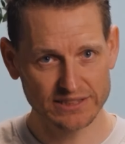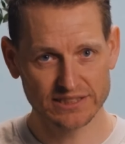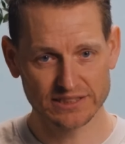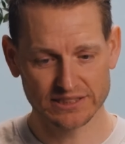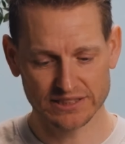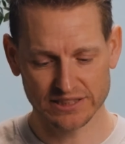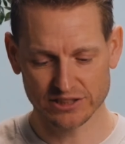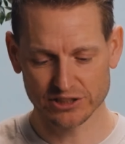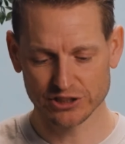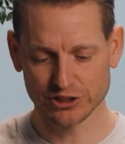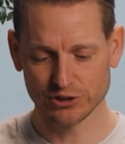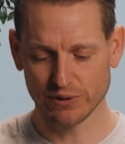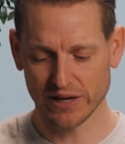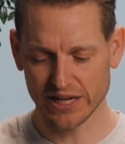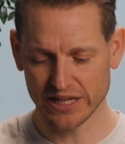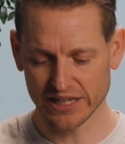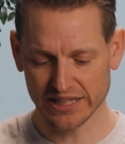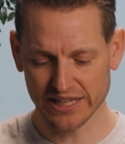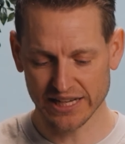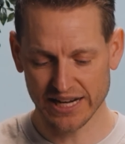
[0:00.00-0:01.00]
It's at
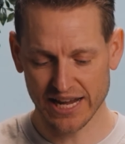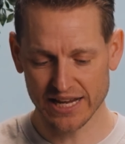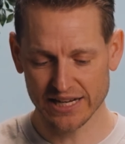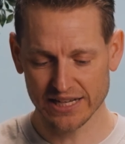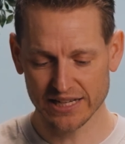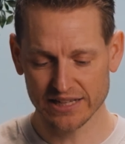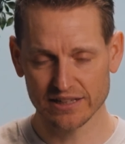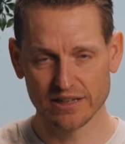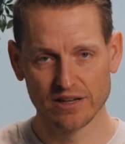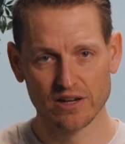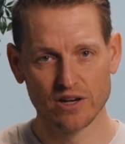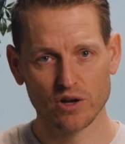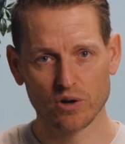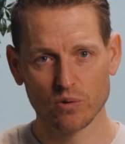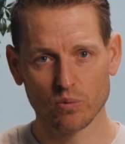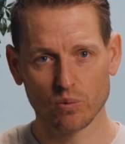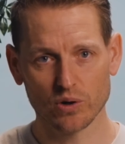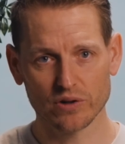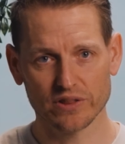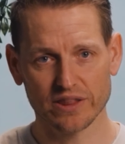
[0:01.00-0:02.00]
$280 Canadian.
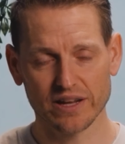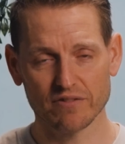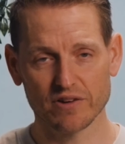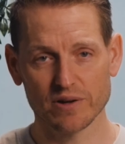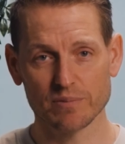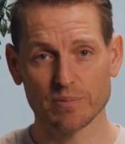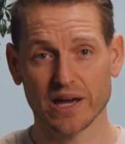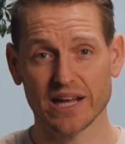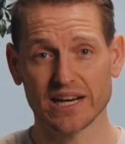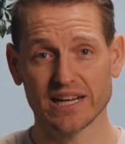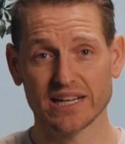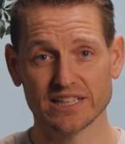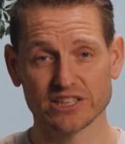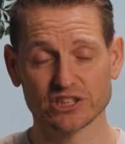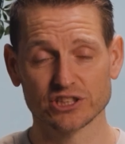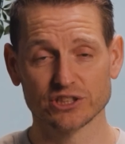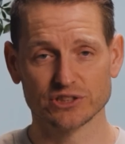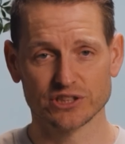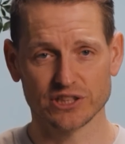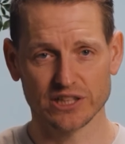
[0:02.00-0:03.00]
Worth every penny. This
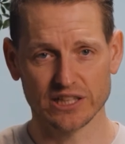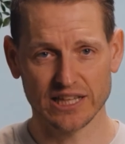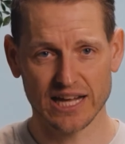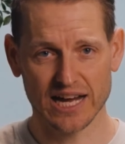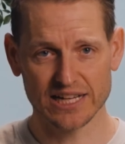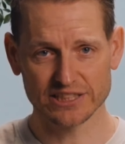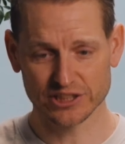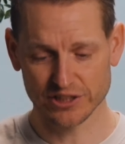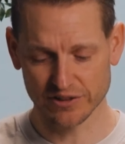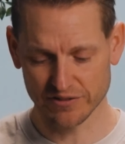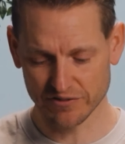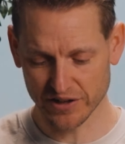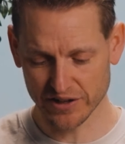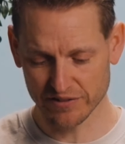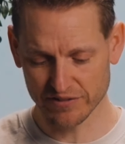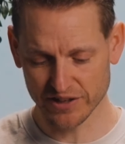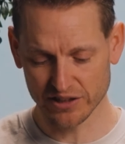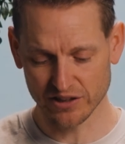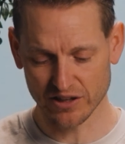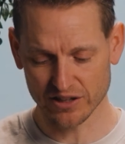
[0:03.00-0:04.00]
shoe's going to last you a very,
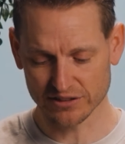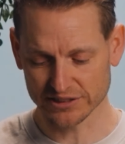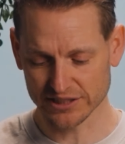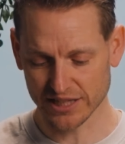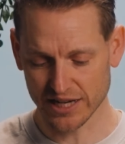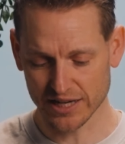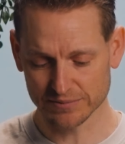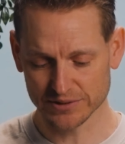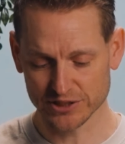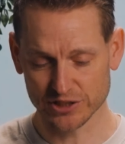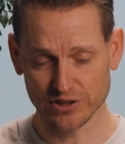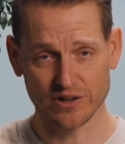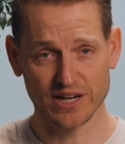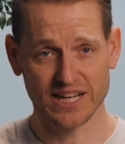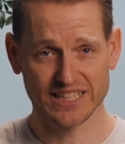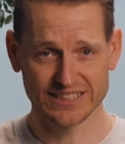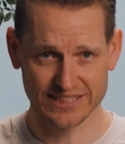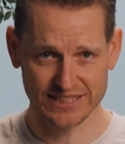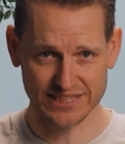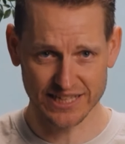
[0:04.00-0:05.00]
very long time, so don't
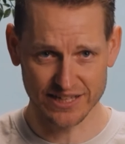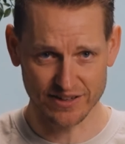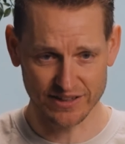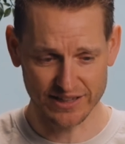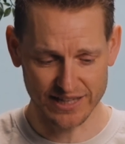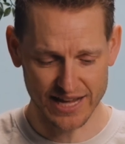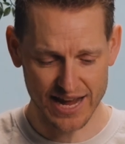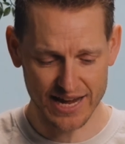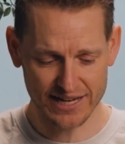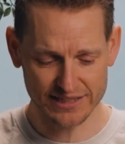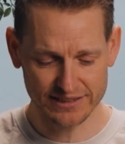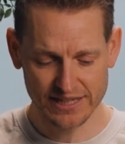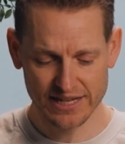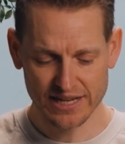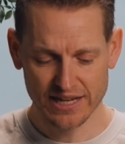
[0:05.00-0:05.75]
hesitate on that.